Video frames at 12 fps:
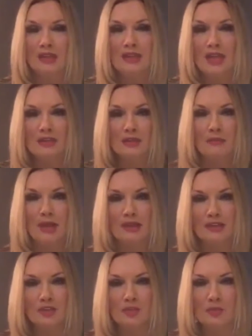now that I'm
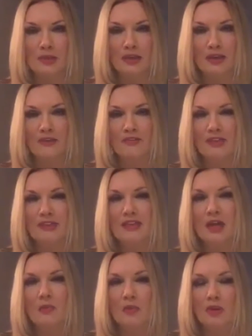back in the swing of things
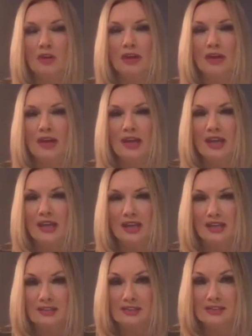at work,
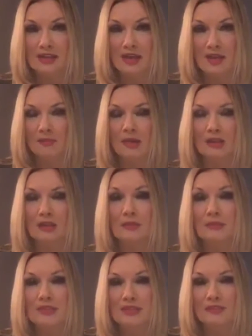it's a little
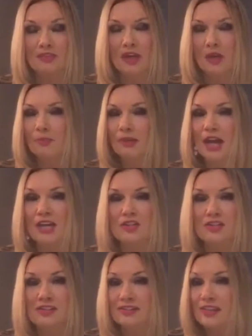bit difficult. But I
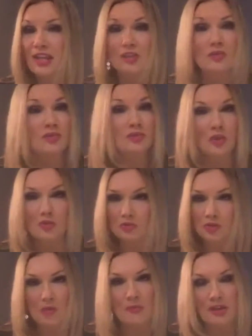just thank you so
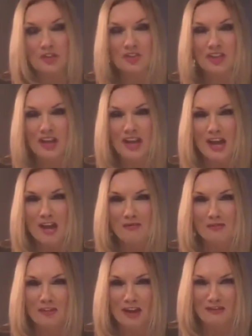much
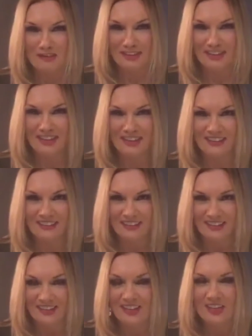for everything
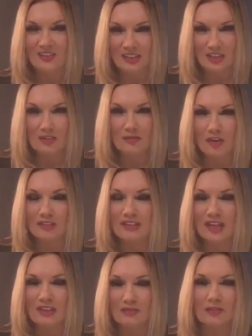that you've all
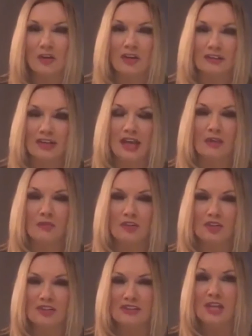done, and for all the kind
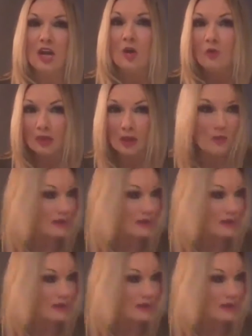wishes. What I